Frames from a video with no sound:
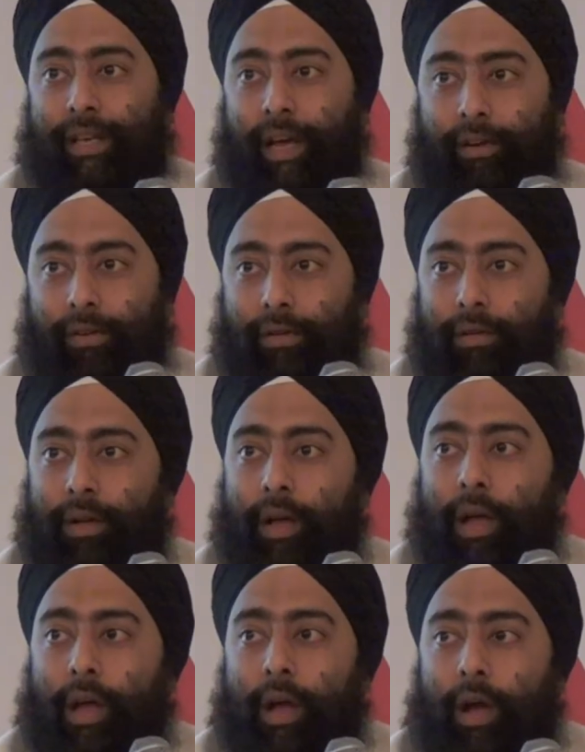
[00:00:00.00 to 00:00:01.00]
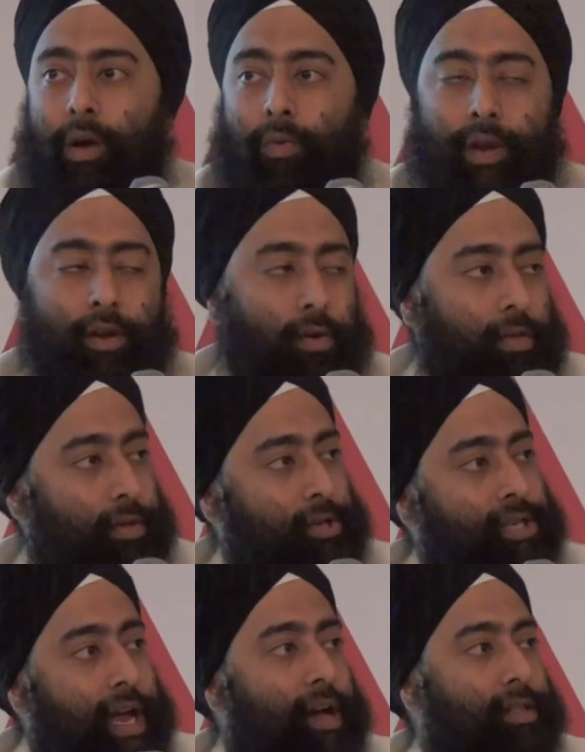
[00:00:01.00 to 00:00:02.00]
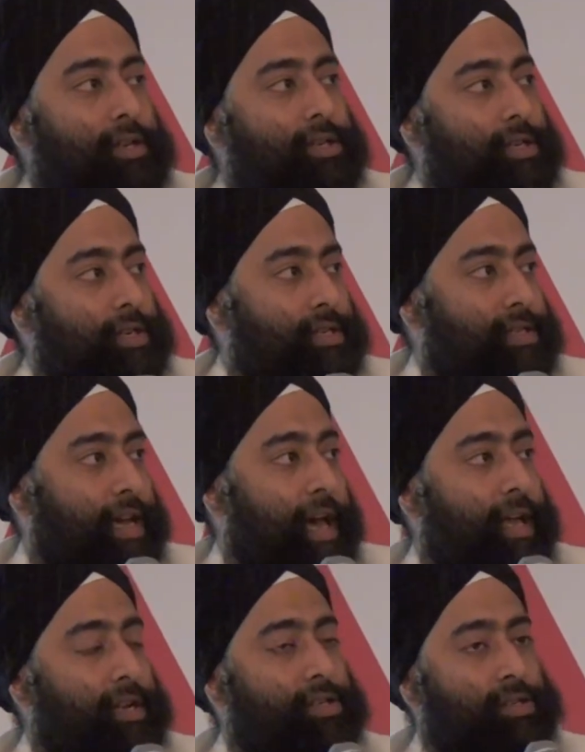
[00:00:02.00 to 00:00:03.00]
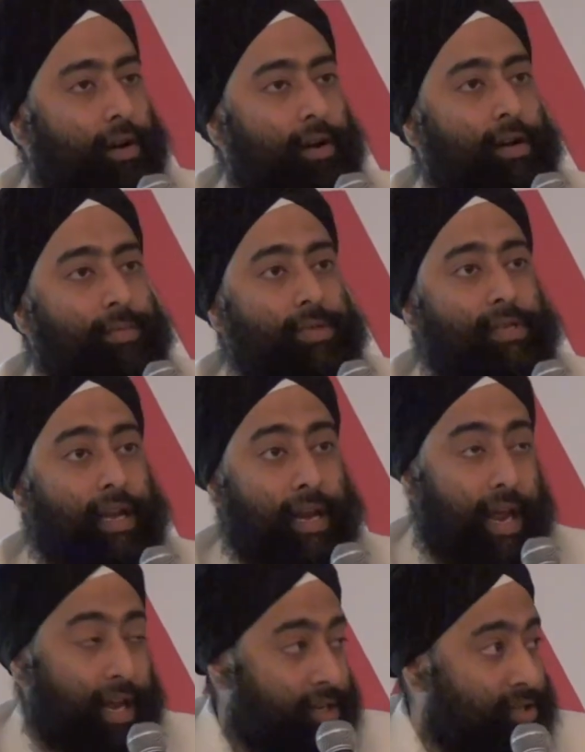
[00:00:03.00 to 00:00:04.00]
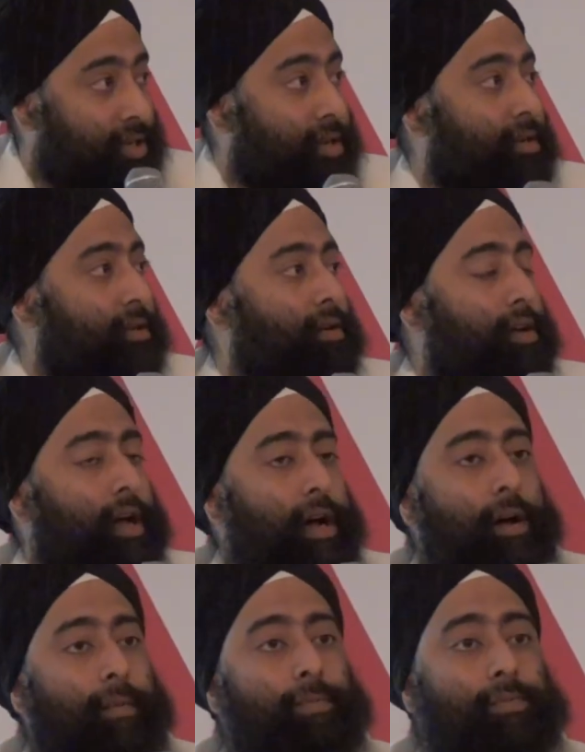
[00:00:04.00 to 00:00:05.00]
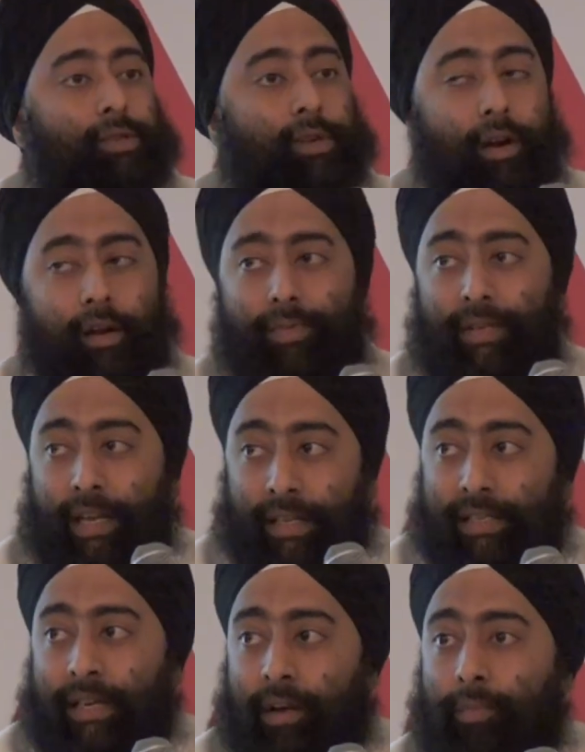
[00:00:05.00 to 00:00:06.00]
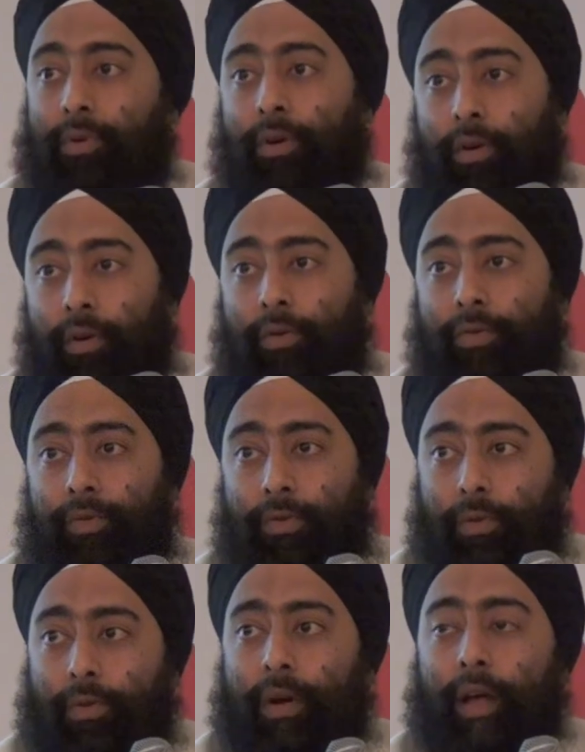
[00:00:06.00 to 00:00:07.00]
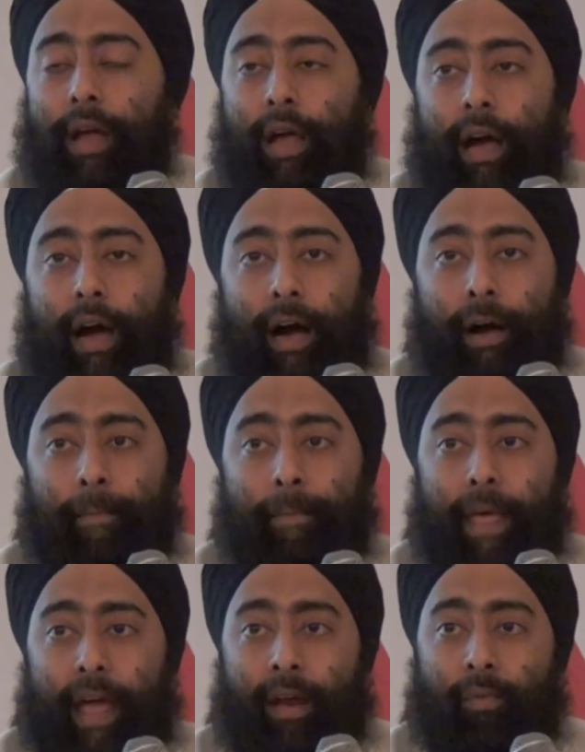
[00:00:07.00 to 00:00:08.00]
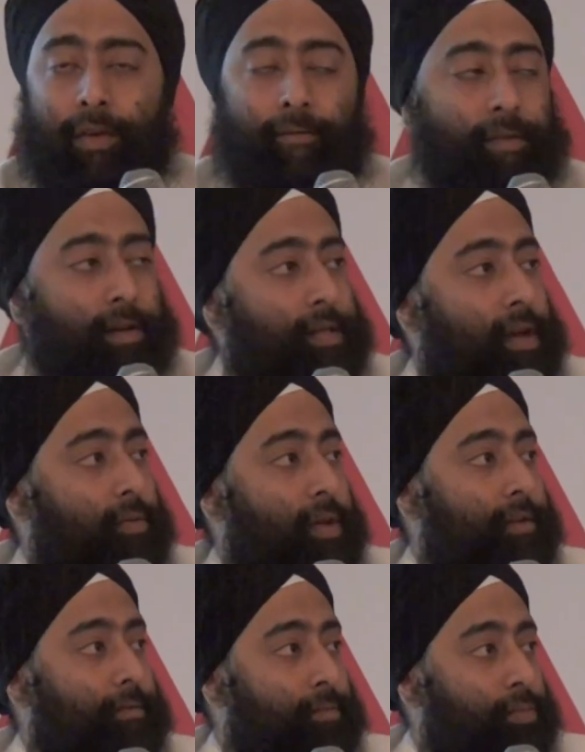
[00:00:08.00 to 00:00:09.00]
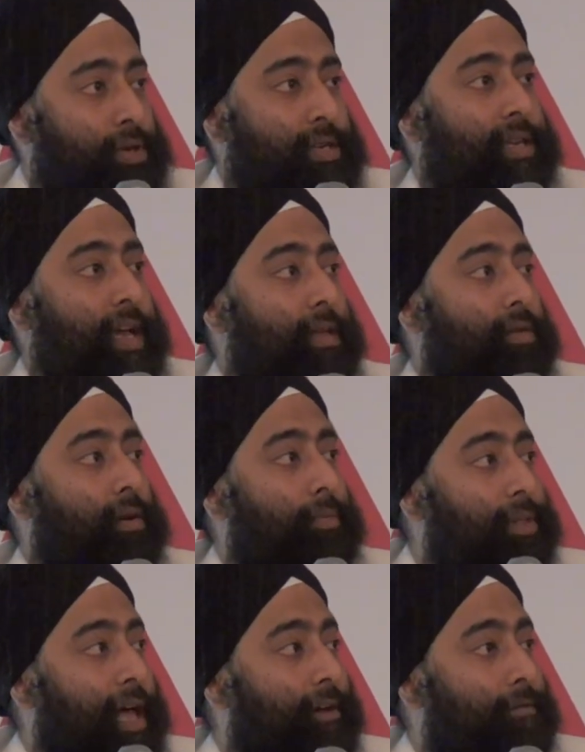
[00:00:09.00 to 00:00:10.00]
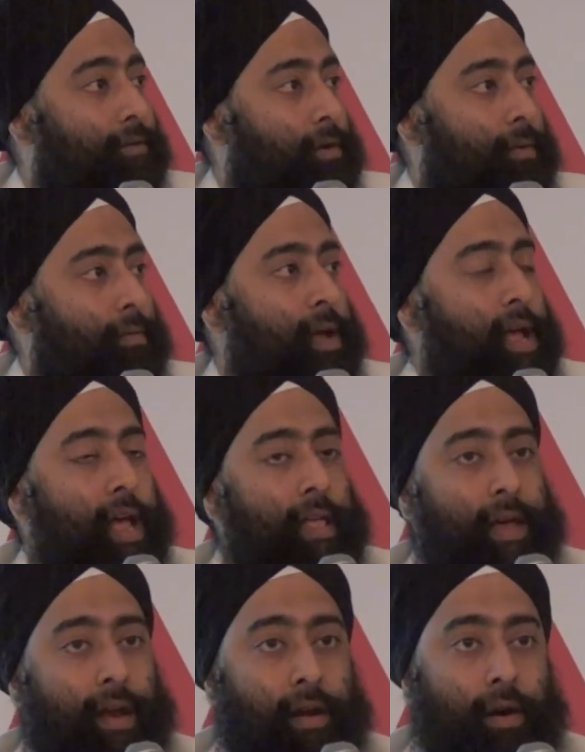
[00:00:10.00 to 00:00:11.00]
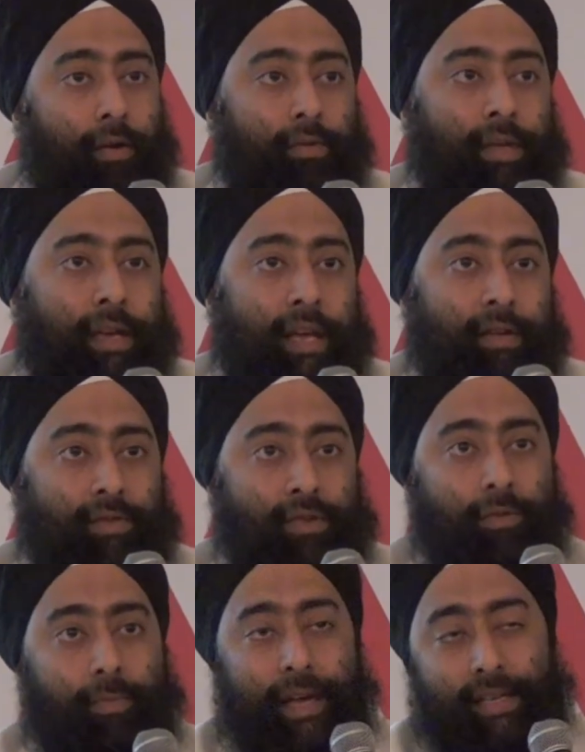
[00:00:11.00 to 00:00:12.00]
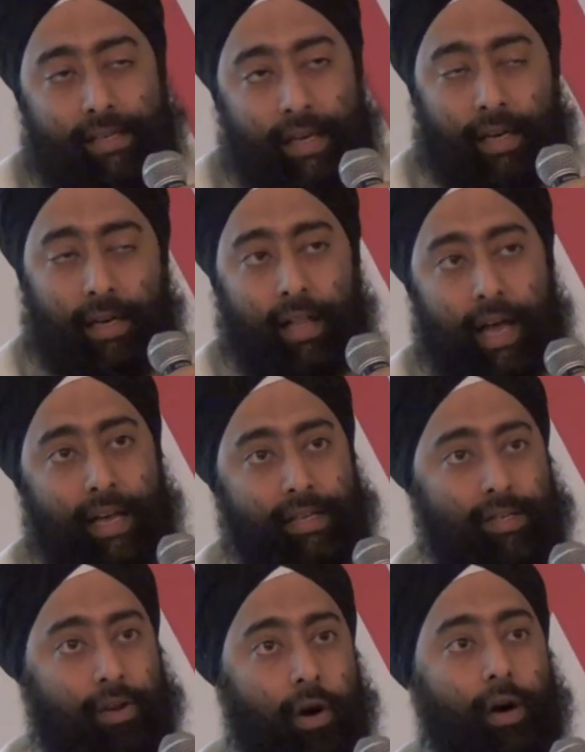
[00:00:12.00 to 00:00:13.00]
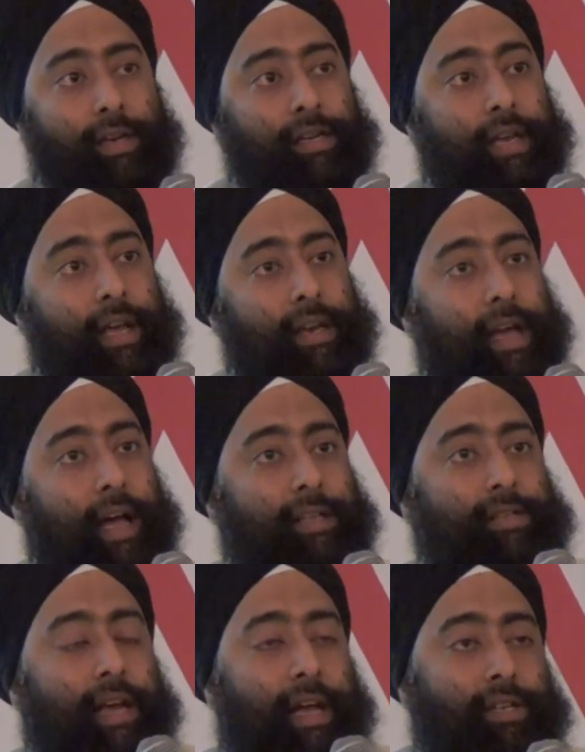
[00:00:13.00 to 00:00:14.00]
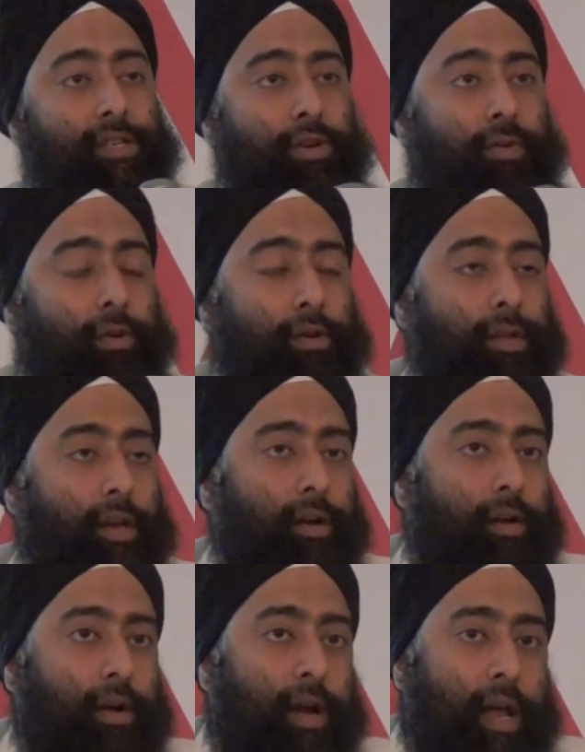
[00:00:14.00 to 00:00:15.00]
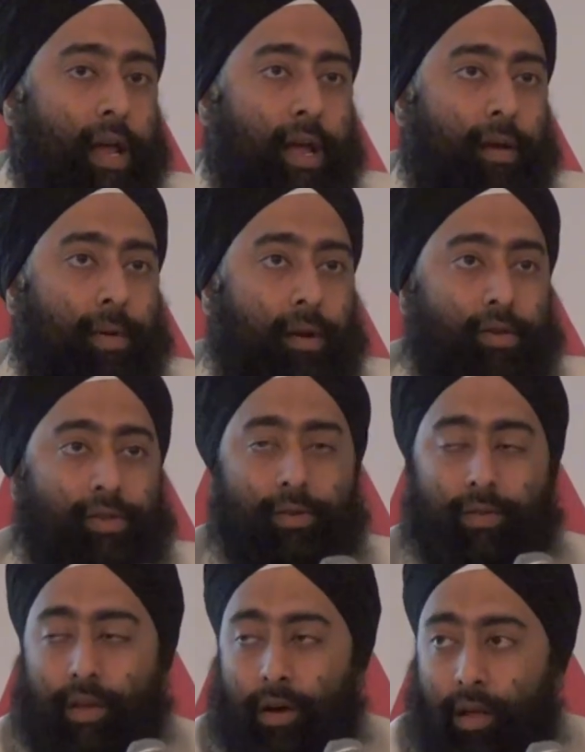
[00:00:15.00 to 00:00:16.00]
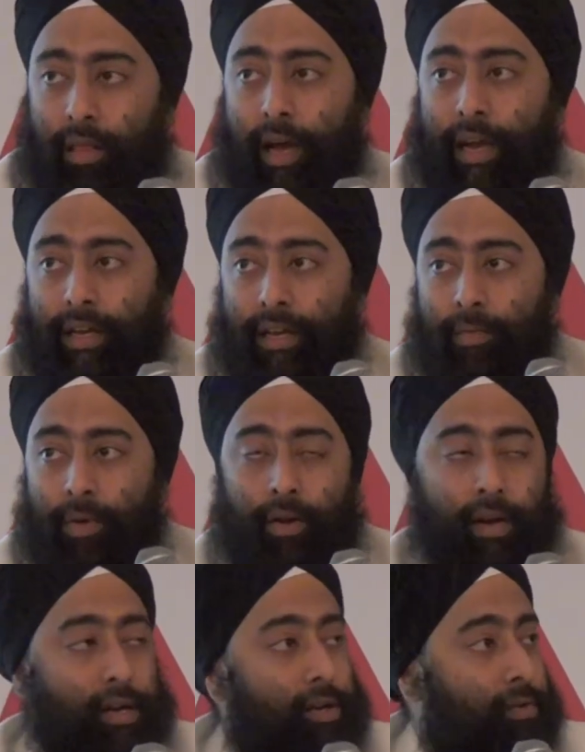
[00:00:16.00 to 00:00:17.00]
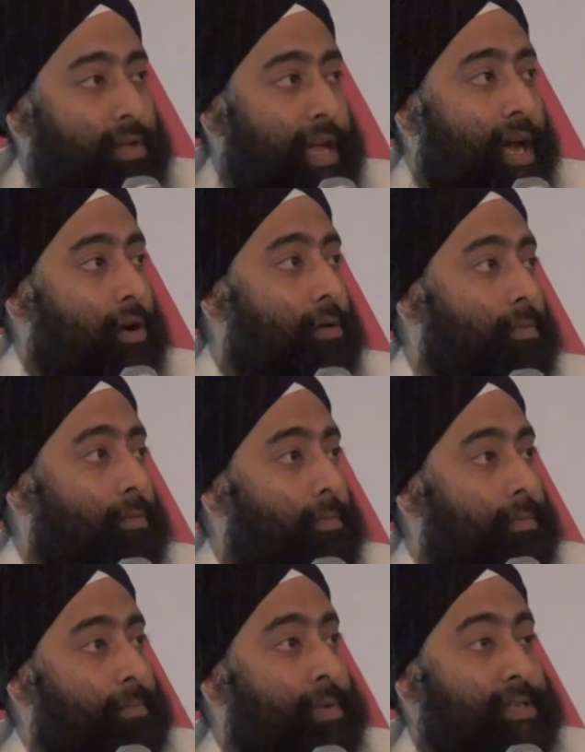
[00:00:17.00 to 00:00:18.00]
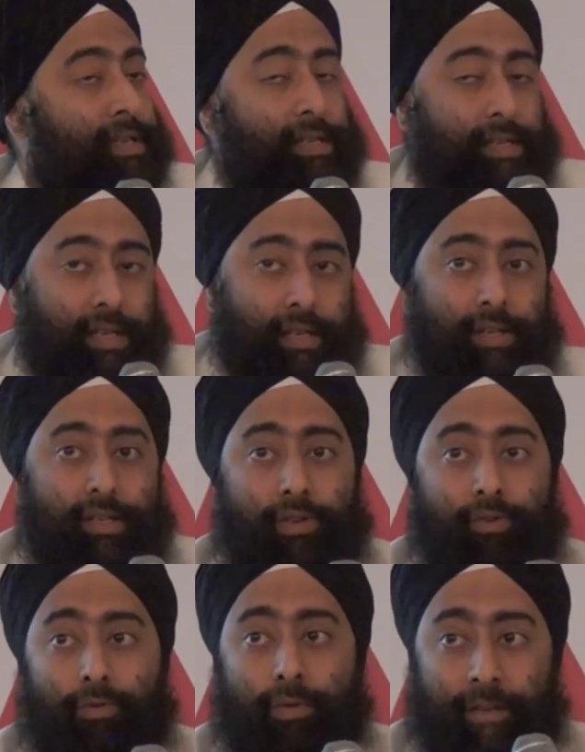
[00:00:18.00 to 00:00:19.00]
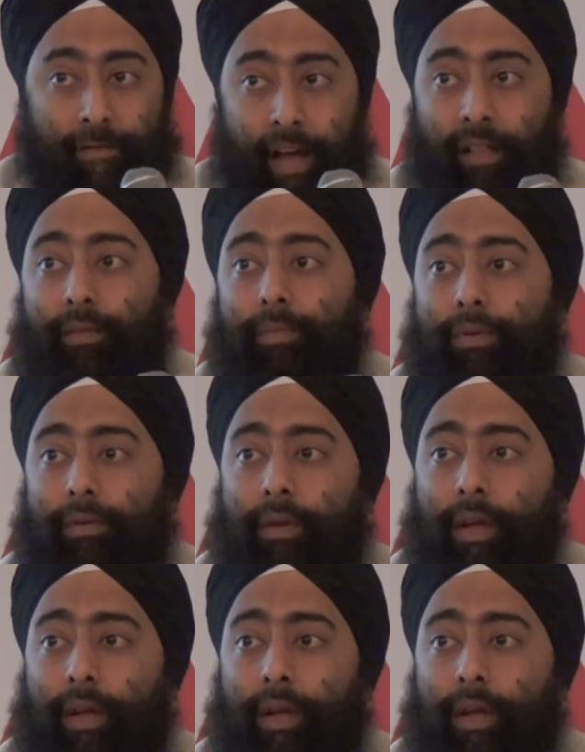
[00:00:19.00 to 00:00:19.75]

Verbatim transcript: cycle. We know the challenges that startups in Asia, um, startups in Singapore go through. Um, and we feel that we have put together a platform that not only gives you best in class content as, as shown earlier, but also the online community to allow businesses to develop